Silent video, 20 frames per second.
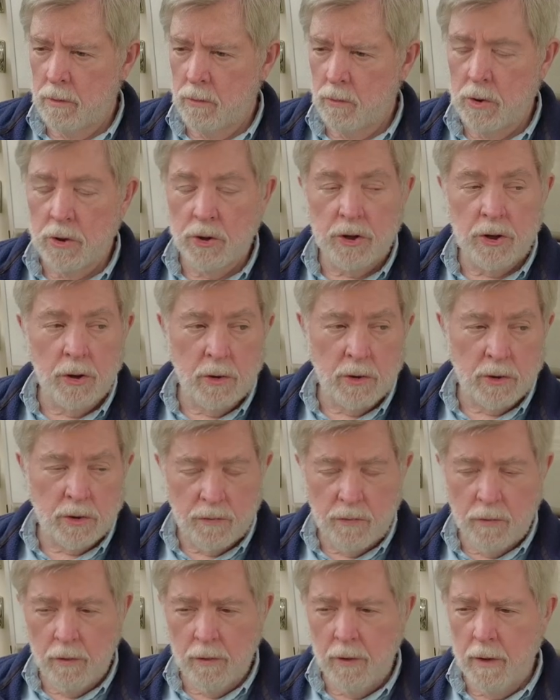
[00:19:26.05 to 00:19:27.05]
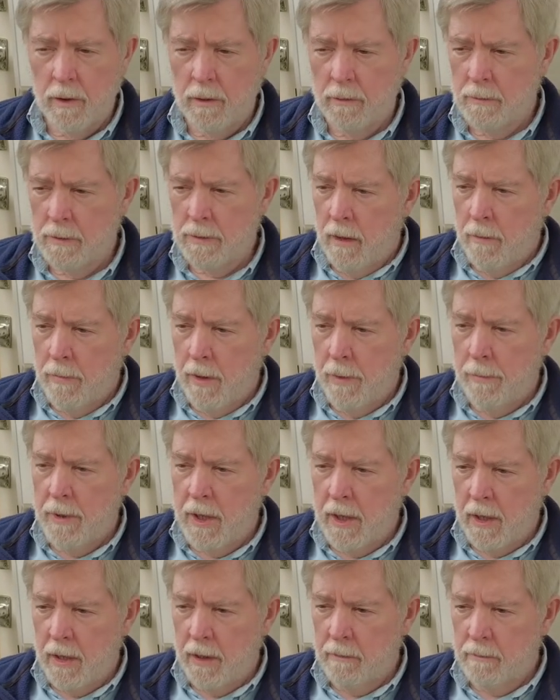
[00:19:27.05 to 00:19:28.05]
windshields for the
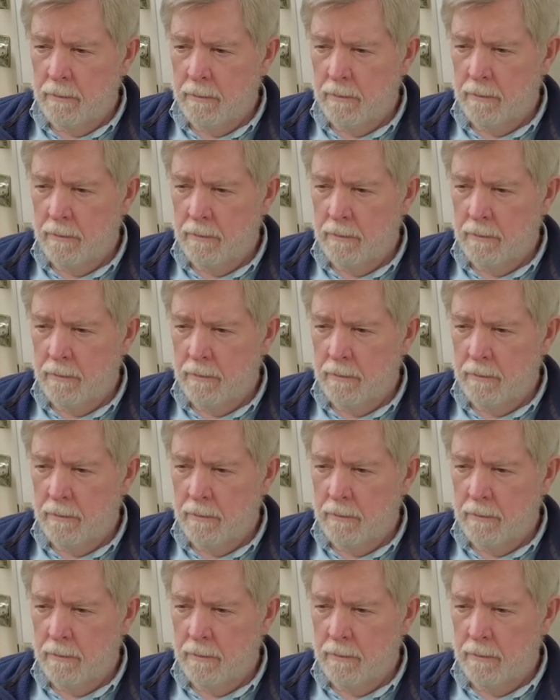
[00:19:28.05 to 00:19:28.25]
Bimini,